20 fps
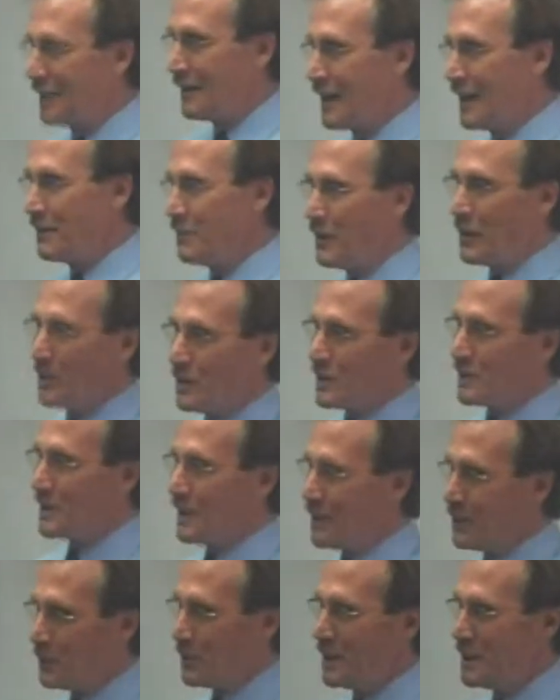they focus
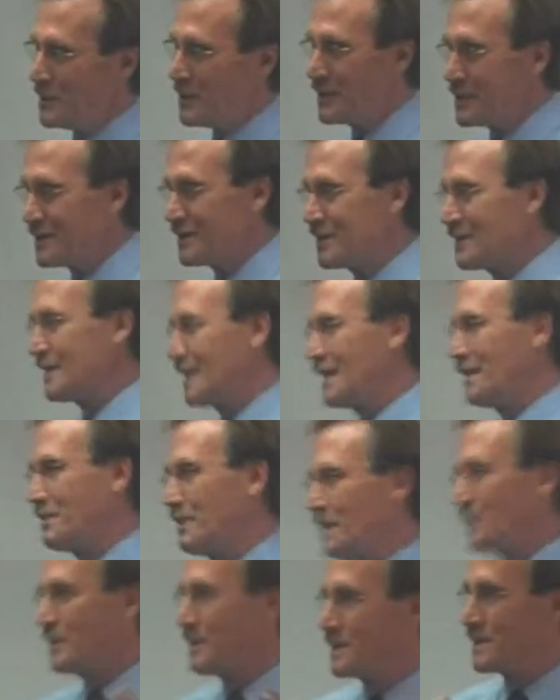on widgets or they
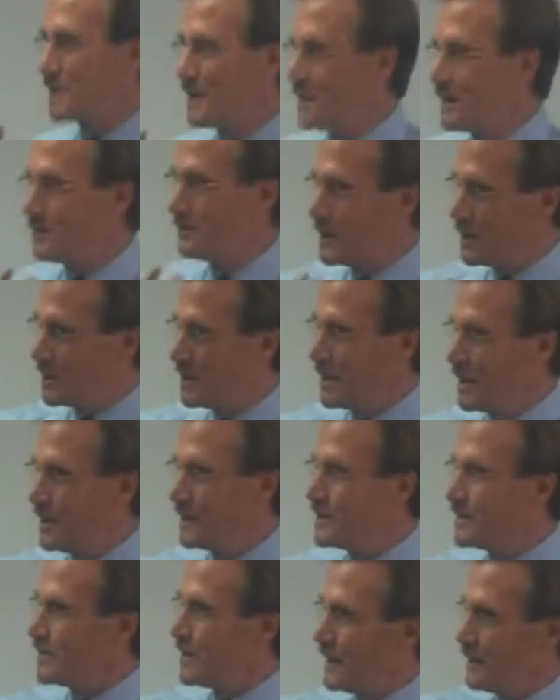focus on
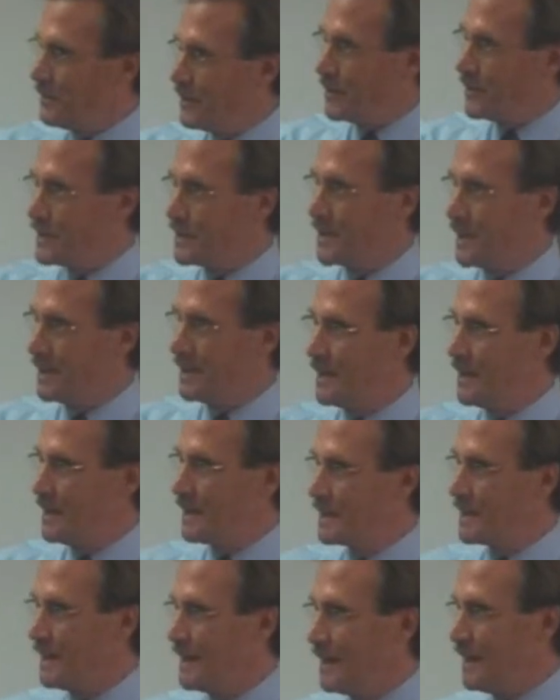machines or they focus on
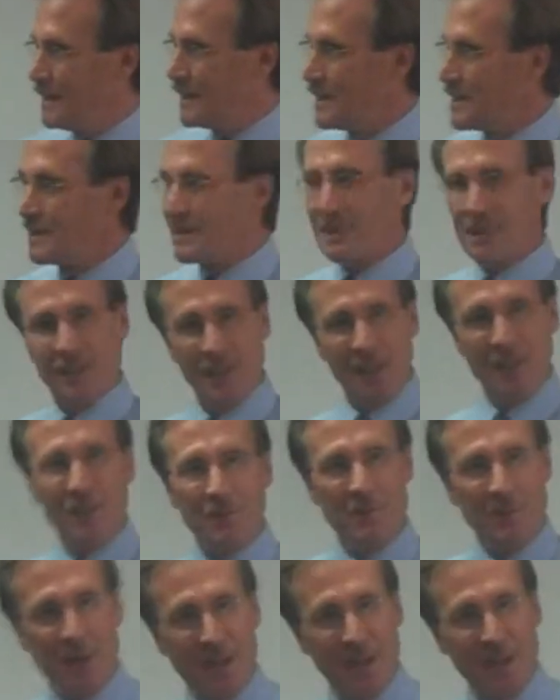this. This is an
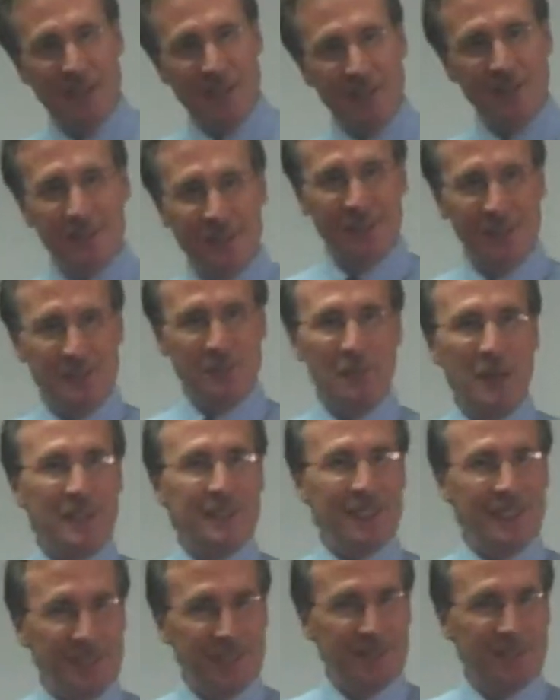enterprise that is
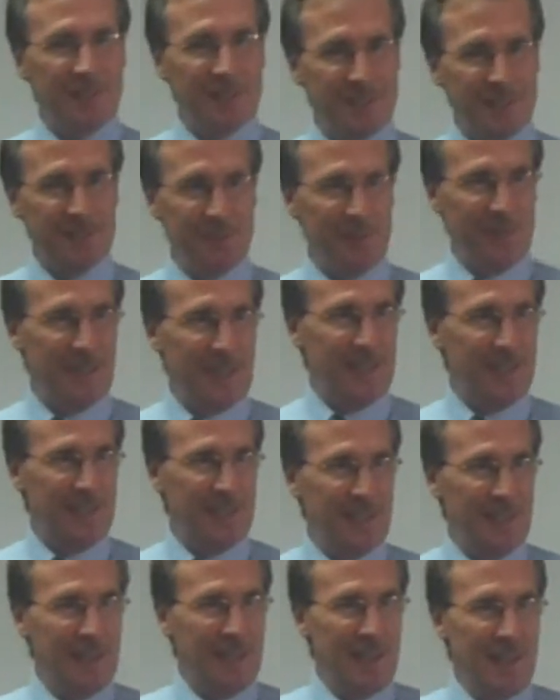multi-diversified
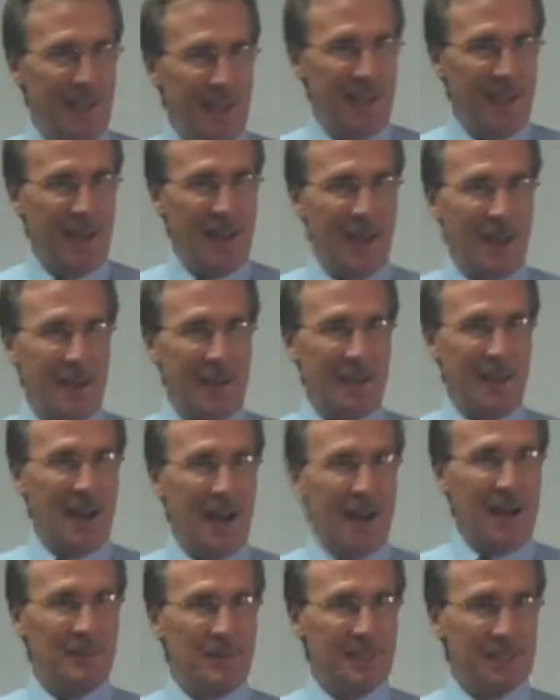and
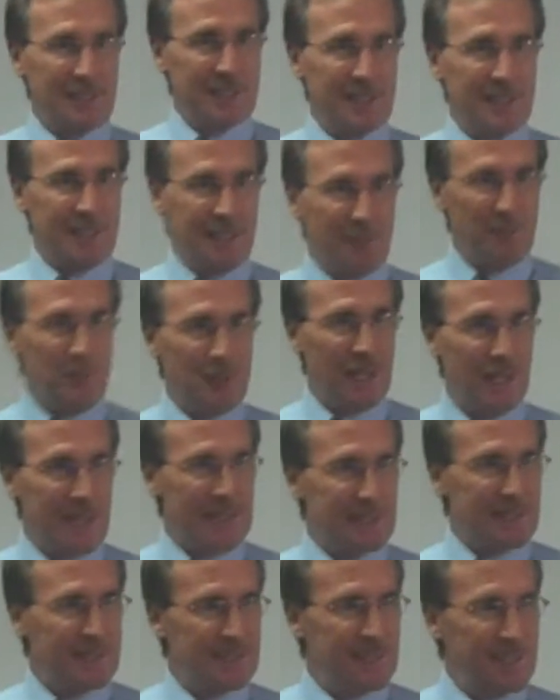obviously
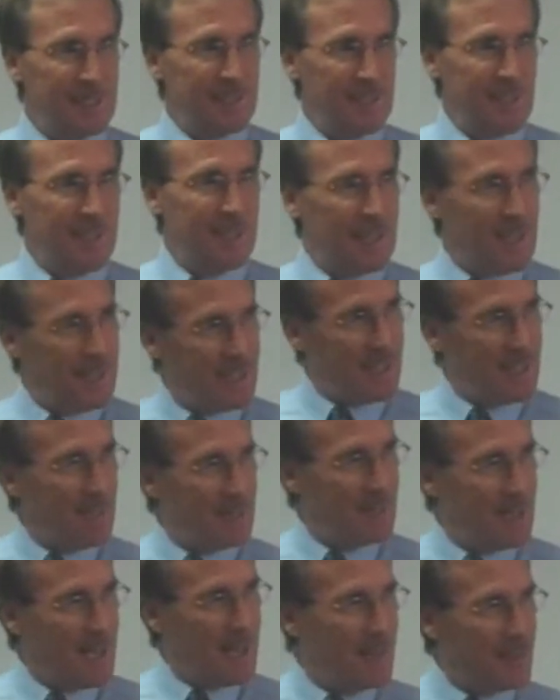complex. On any
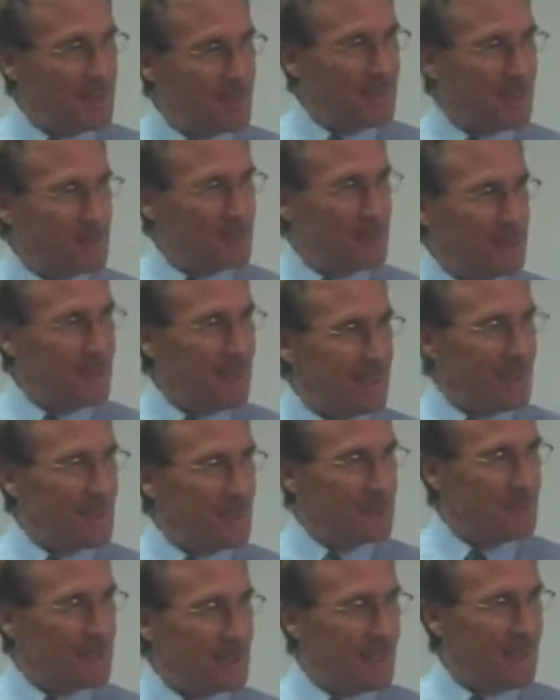given hour, you could be dealing
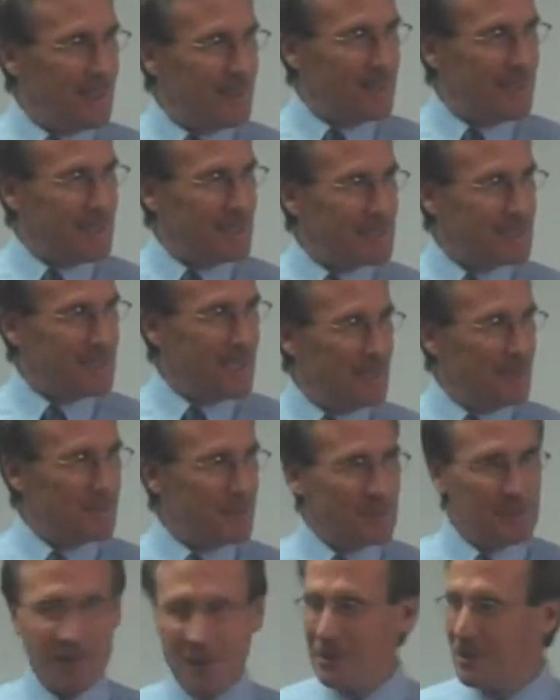with Colorado State
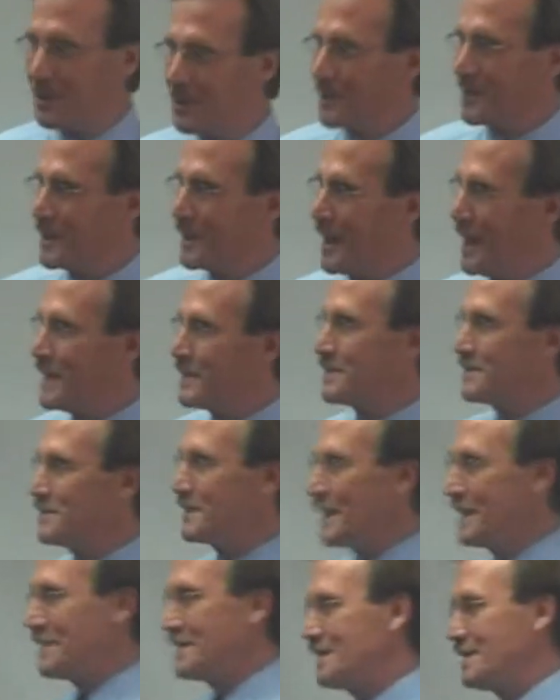Patrol or
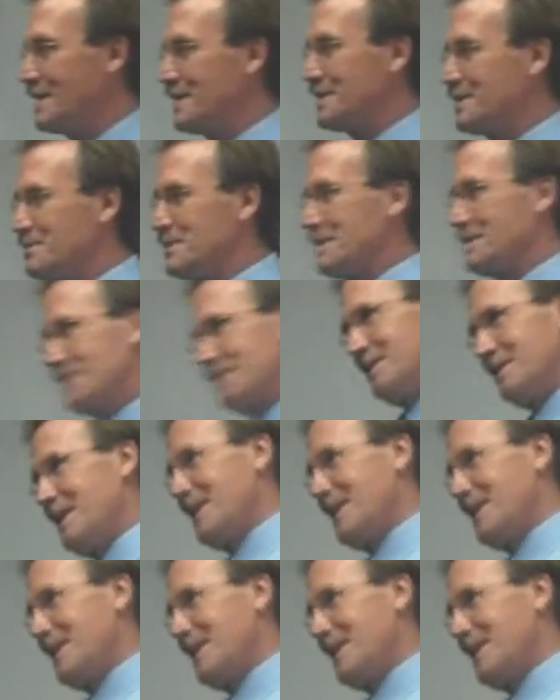conservation easements or